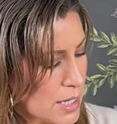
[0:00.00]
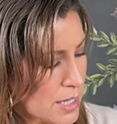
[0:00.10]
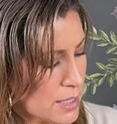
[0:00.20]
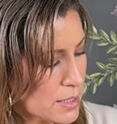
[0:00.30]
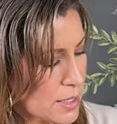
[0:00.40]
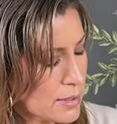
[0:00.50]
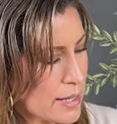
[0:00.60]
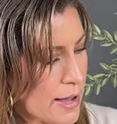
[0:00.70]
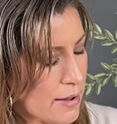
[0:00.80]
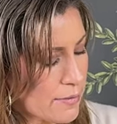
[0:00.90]
It does
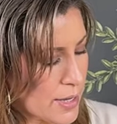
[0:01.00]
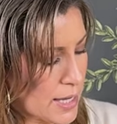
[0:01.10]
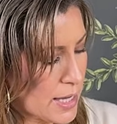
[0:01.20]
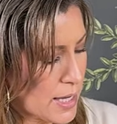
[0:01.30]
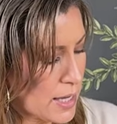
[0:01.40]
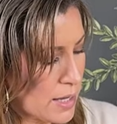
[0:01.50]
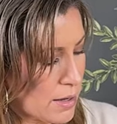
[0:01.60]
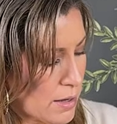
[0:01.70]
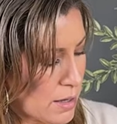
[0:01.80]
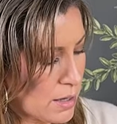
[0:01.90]
have a
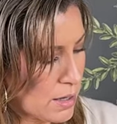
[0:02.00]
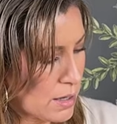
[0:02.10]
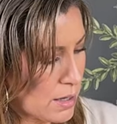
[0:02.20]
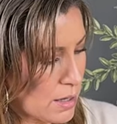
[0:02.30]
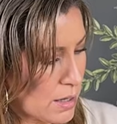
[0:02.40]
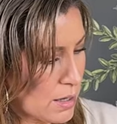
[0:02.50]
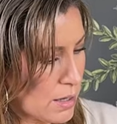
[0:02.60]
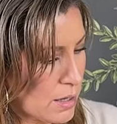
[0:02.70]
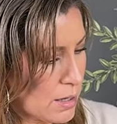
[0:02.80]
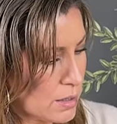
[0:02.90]

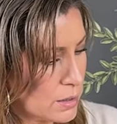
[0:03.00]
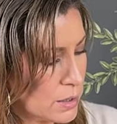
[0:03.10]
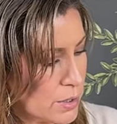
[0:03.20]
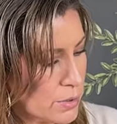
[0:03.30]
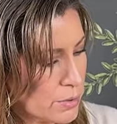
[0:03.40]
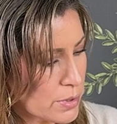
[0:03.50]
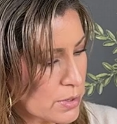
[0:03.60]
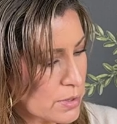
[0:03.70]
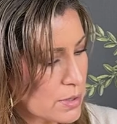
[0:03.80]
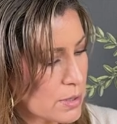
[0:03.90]

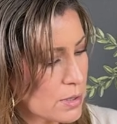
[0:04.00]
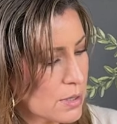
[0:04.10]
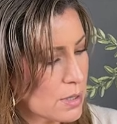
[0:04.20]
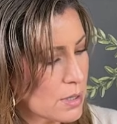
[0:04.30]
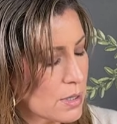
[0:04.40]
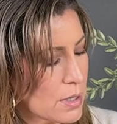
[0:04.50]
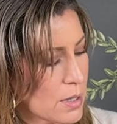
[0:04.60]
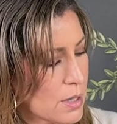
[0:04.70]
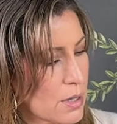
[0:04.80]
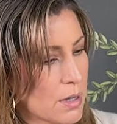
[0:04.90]
loose
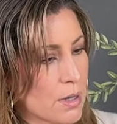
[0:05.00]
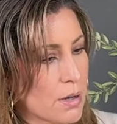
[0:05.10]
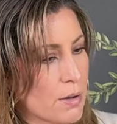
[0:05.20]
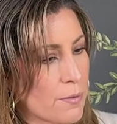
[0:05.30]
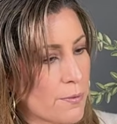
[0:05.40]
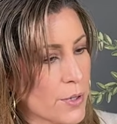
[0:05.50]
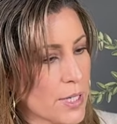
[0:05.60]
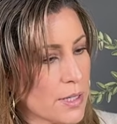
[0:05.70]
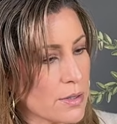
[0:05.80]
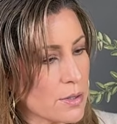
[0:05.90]

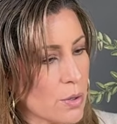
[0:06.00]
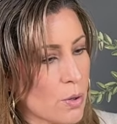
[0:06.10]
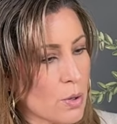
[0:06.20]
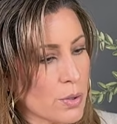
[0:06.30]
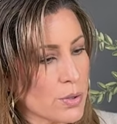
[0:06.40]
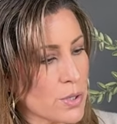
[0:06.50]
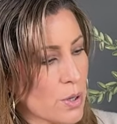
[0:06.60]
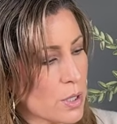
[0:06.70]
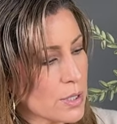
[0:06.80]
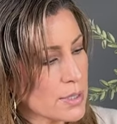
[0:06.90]
foot insole,
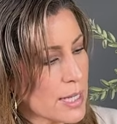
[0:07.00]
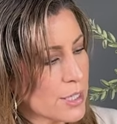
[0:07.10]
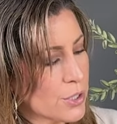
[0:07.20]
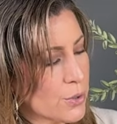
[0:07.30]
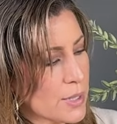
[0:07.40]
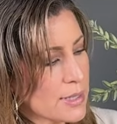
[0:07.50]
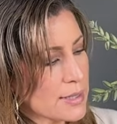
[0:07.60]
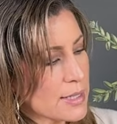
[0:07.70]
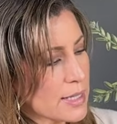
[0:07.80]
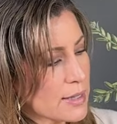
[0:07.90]
so it looks like you can
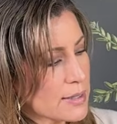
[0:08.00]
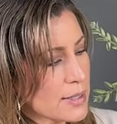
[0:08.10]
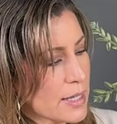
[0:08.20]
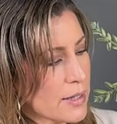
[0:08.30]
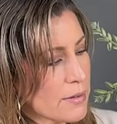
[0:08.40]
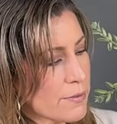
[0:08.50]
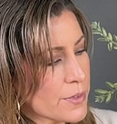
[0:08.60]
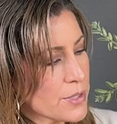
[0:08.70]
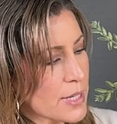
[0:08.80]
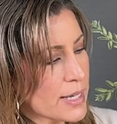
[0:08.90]
stick this in
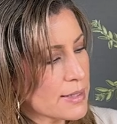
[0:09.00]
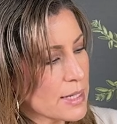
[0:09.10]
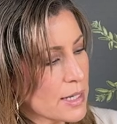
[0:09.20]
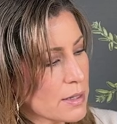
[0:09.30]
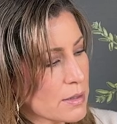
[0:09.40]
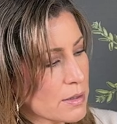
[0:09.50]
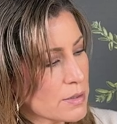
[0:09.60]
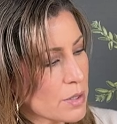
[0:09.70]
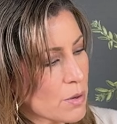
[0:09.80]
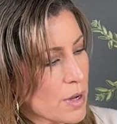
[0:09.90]
for sizing.
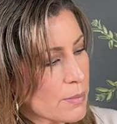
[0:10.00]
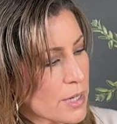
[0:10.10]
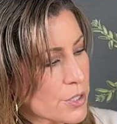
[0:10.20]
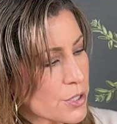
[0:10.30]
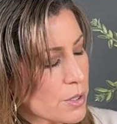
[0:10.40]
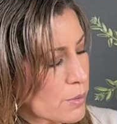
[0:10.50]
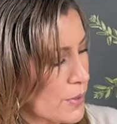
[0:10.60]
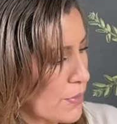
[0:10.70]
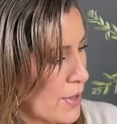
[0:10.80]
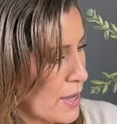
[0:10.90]
So I'm not sure
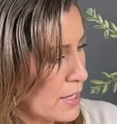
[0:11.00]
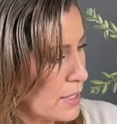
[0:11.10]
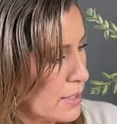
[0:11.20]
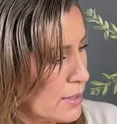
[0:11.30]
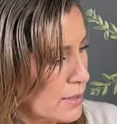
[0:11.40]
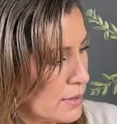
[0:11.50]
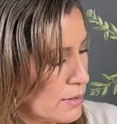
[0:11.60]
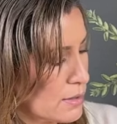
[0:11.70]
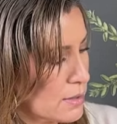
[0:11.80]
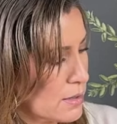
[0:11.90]
what that is.